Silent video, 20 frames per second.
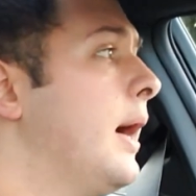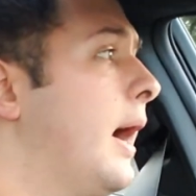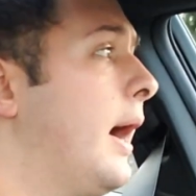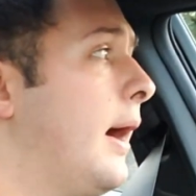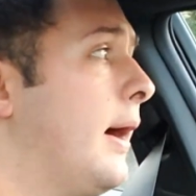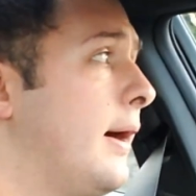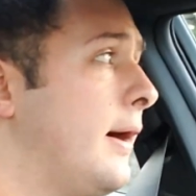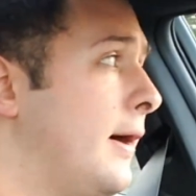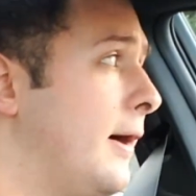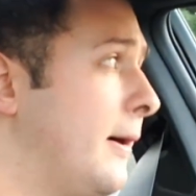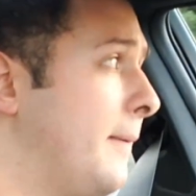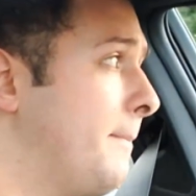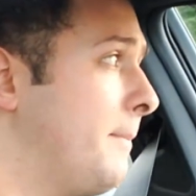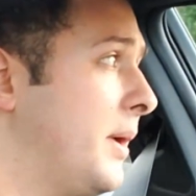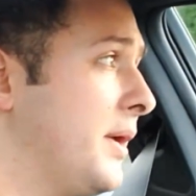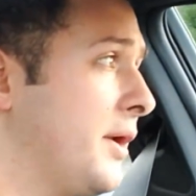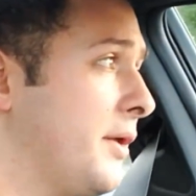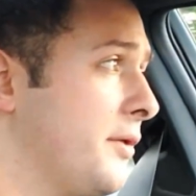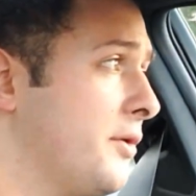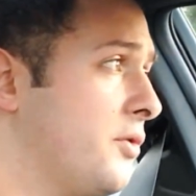
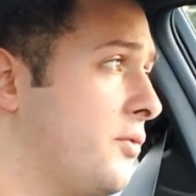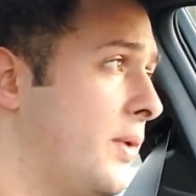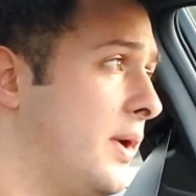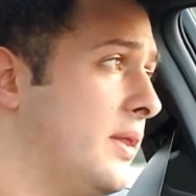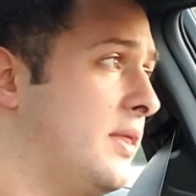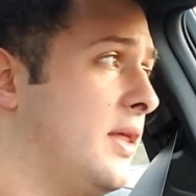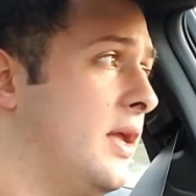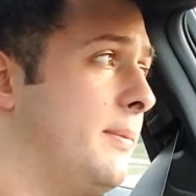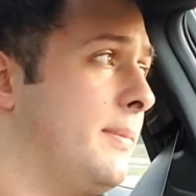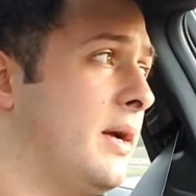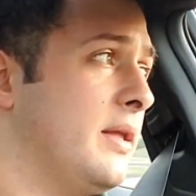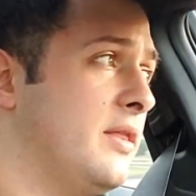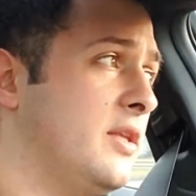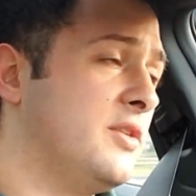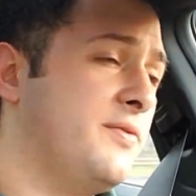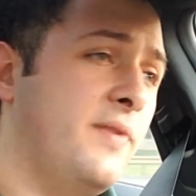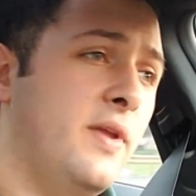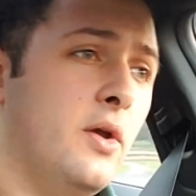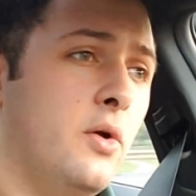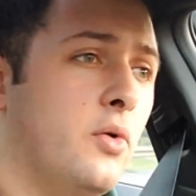Another great thing about
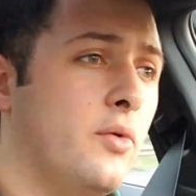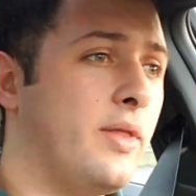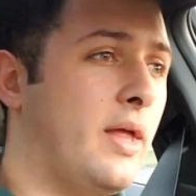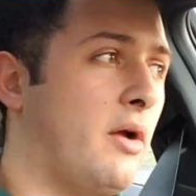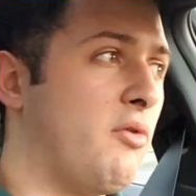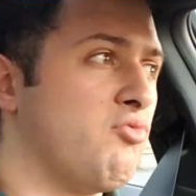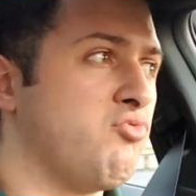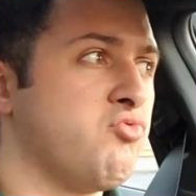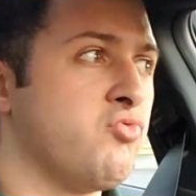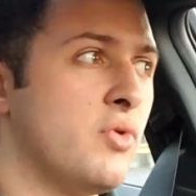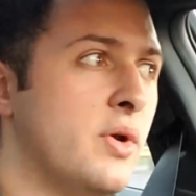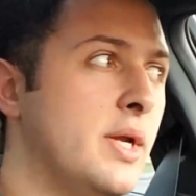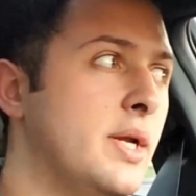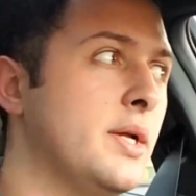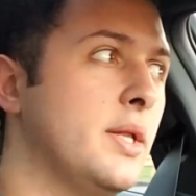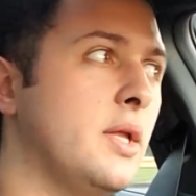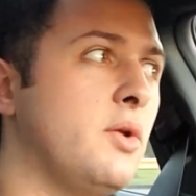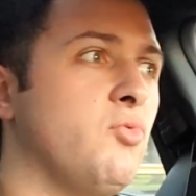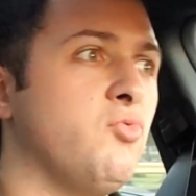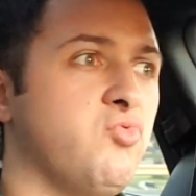this vehicle that I
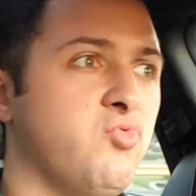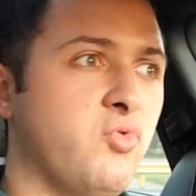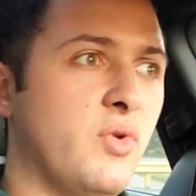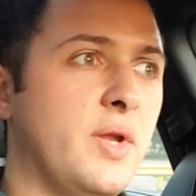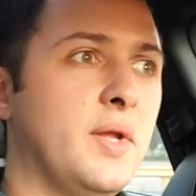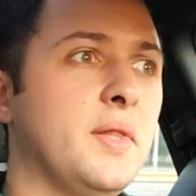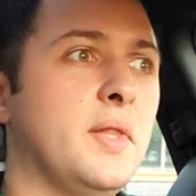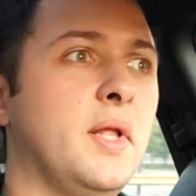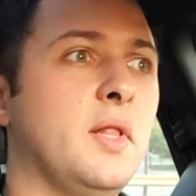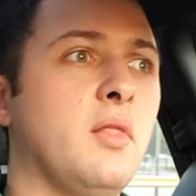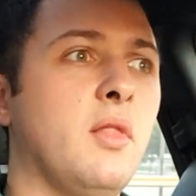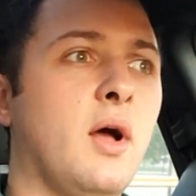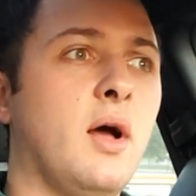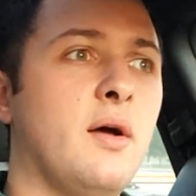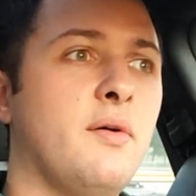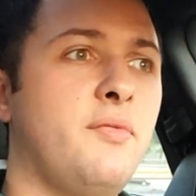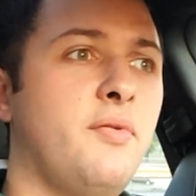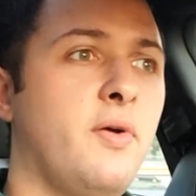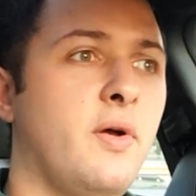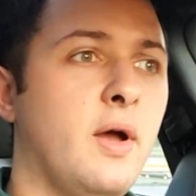really
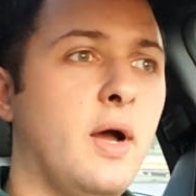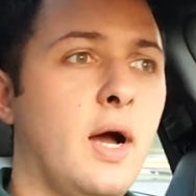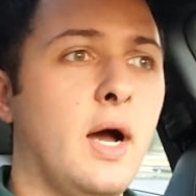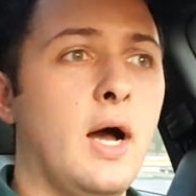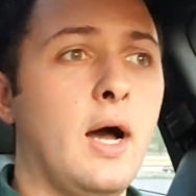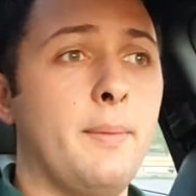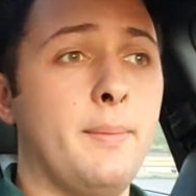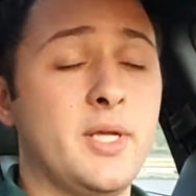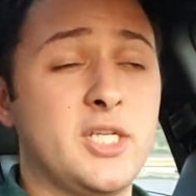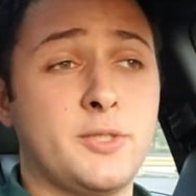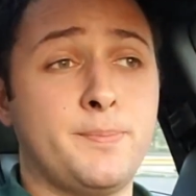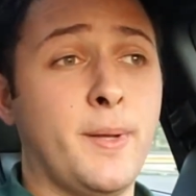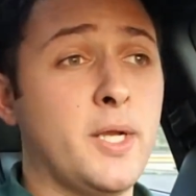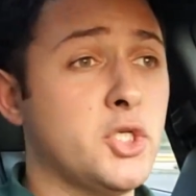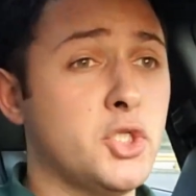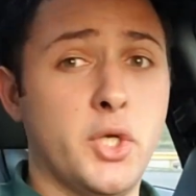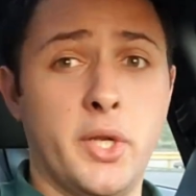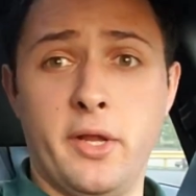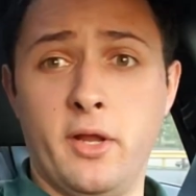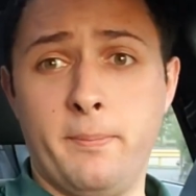love,
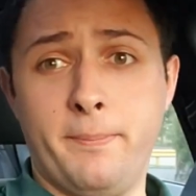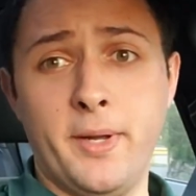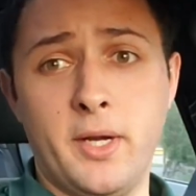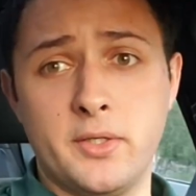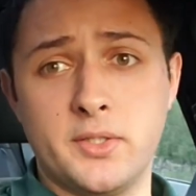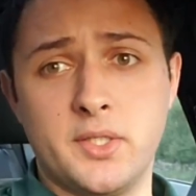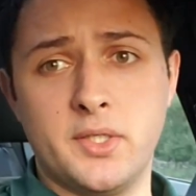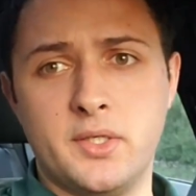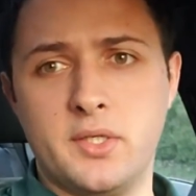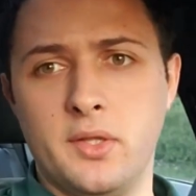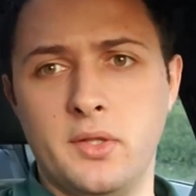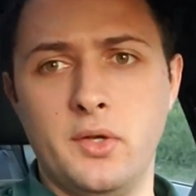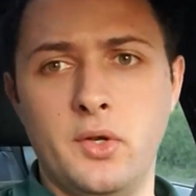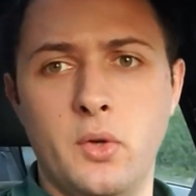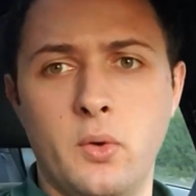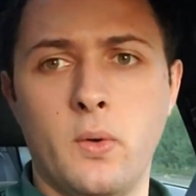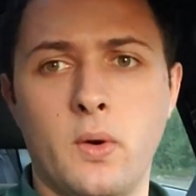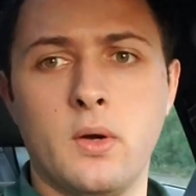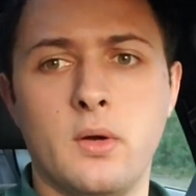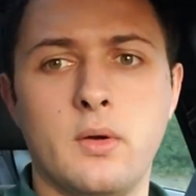especially in comparison to the
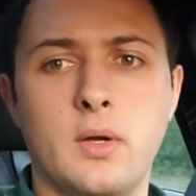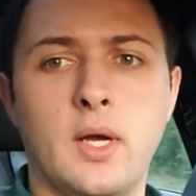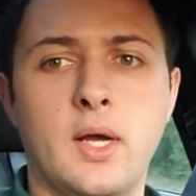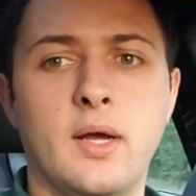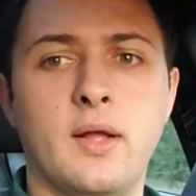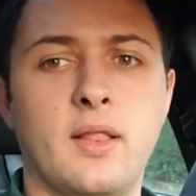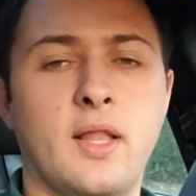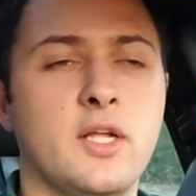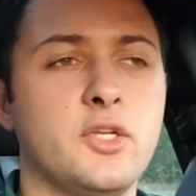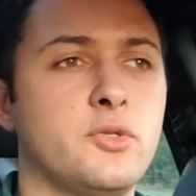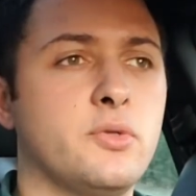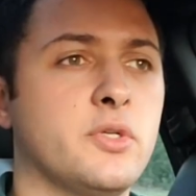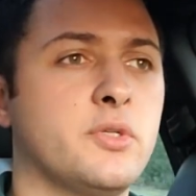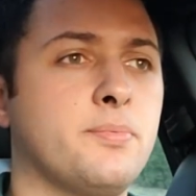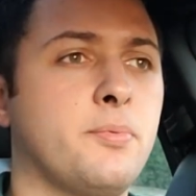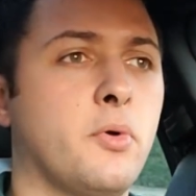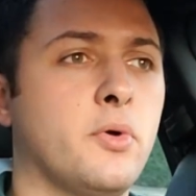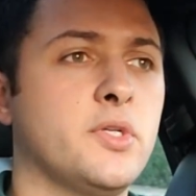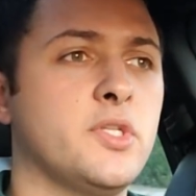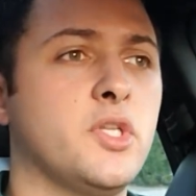newer Elantra
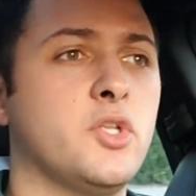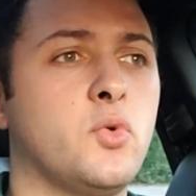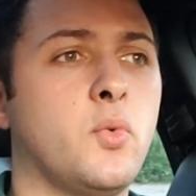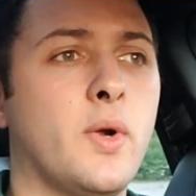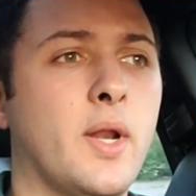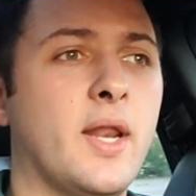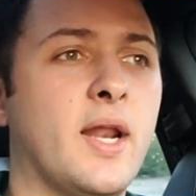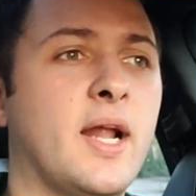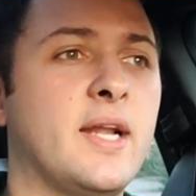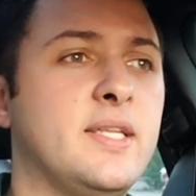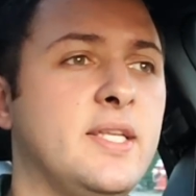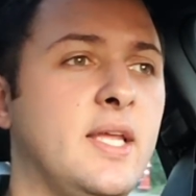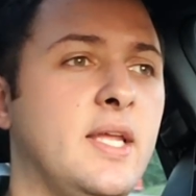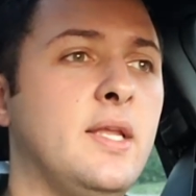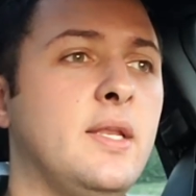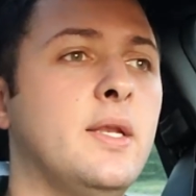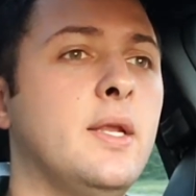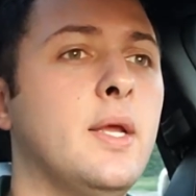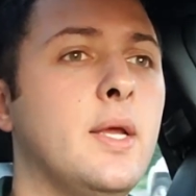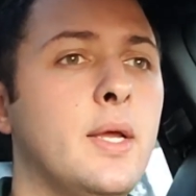Sports, the
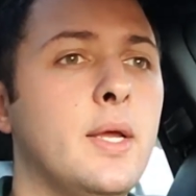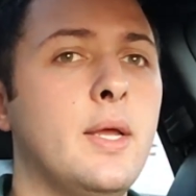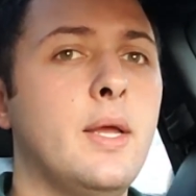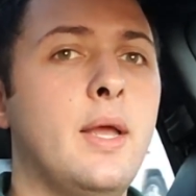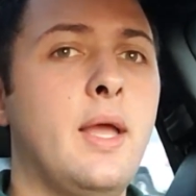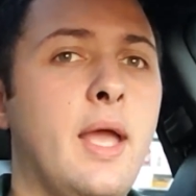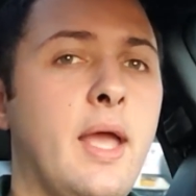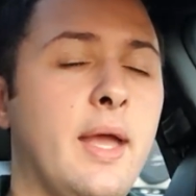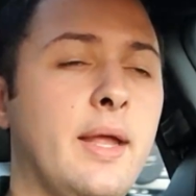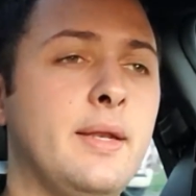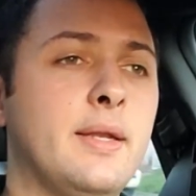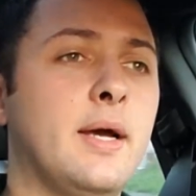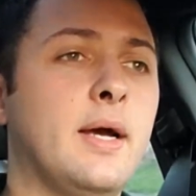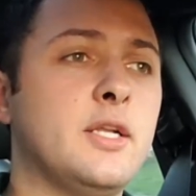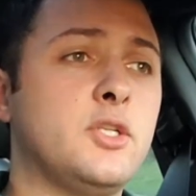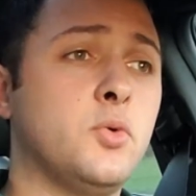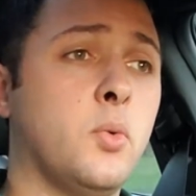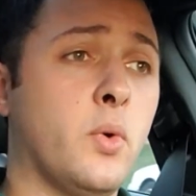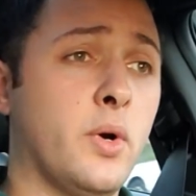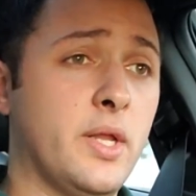2019 and
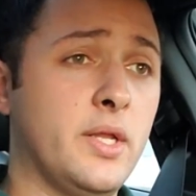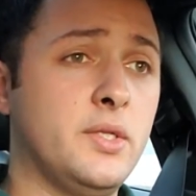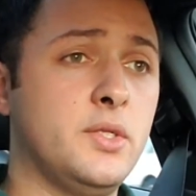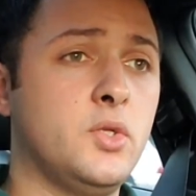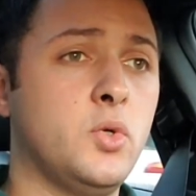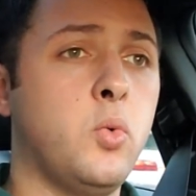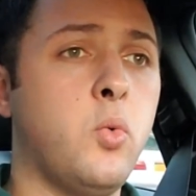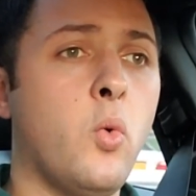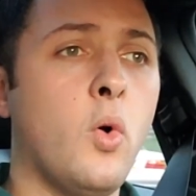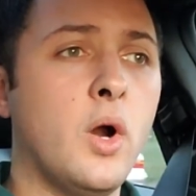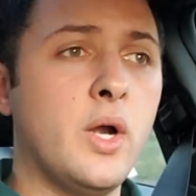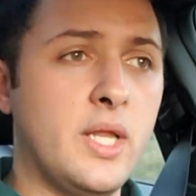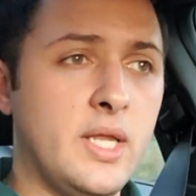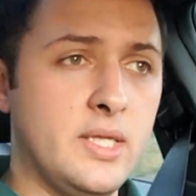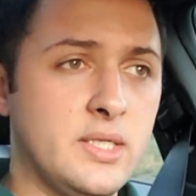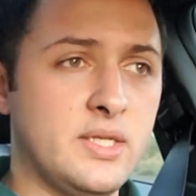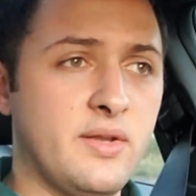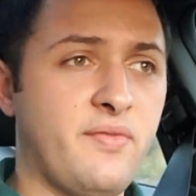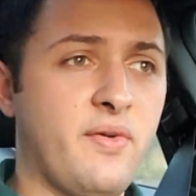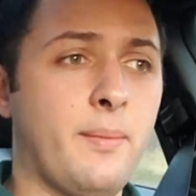
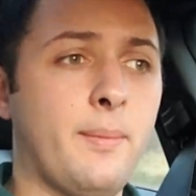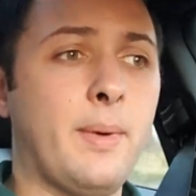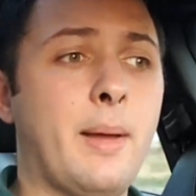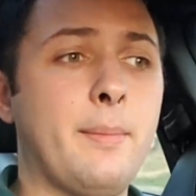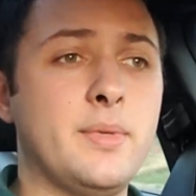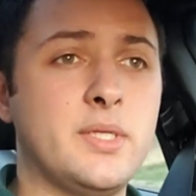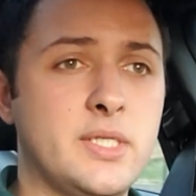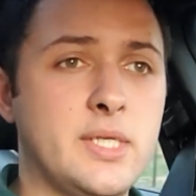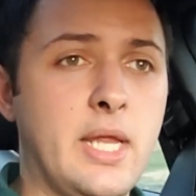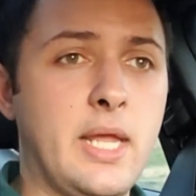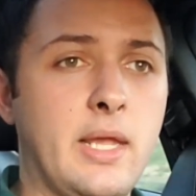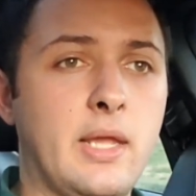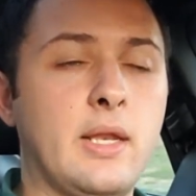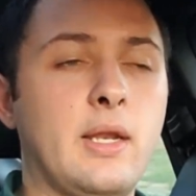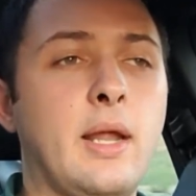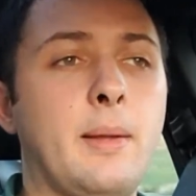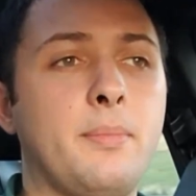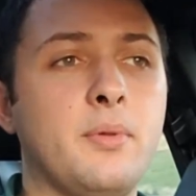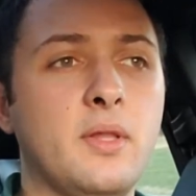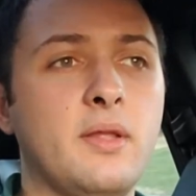2020s, if I'm not
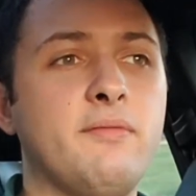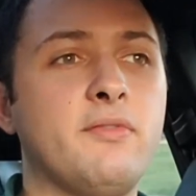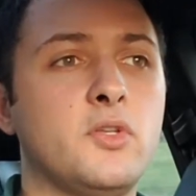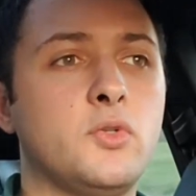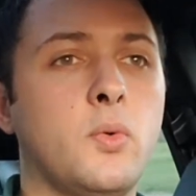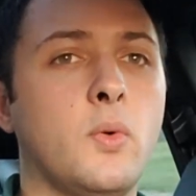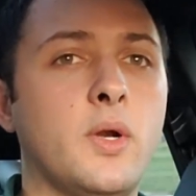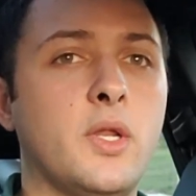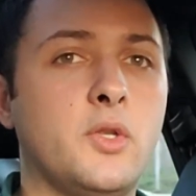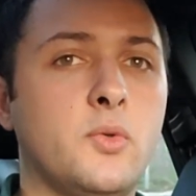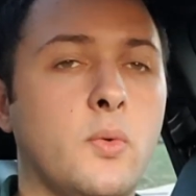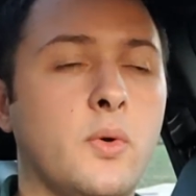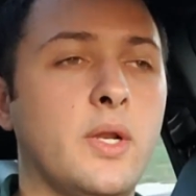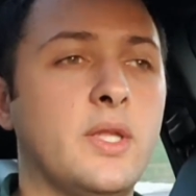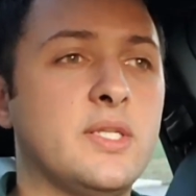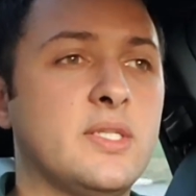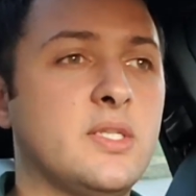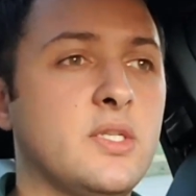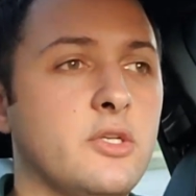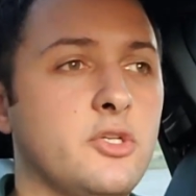mistaken. I believe the
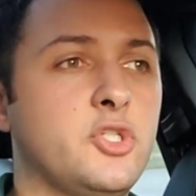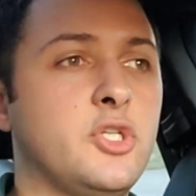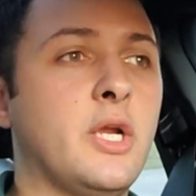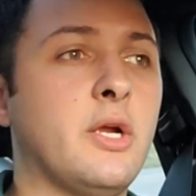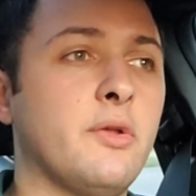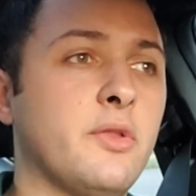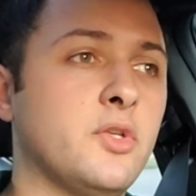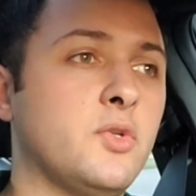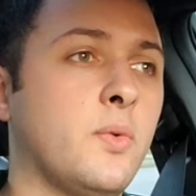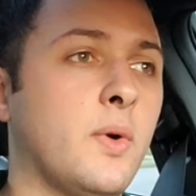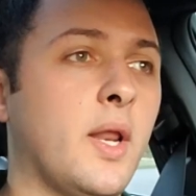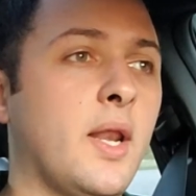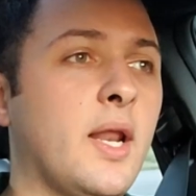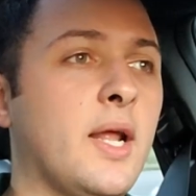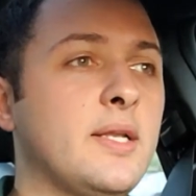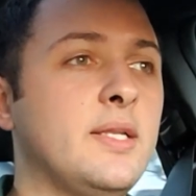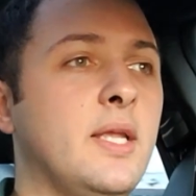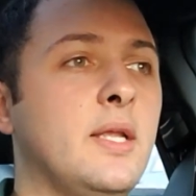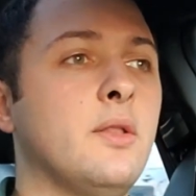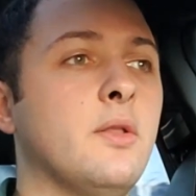2020s share the
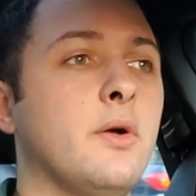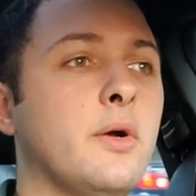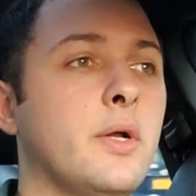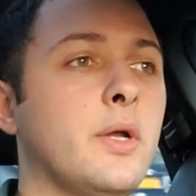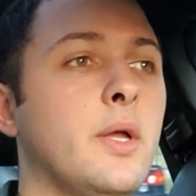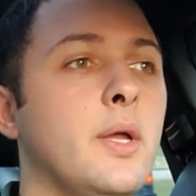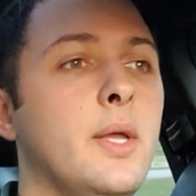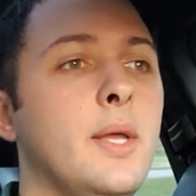2019 look.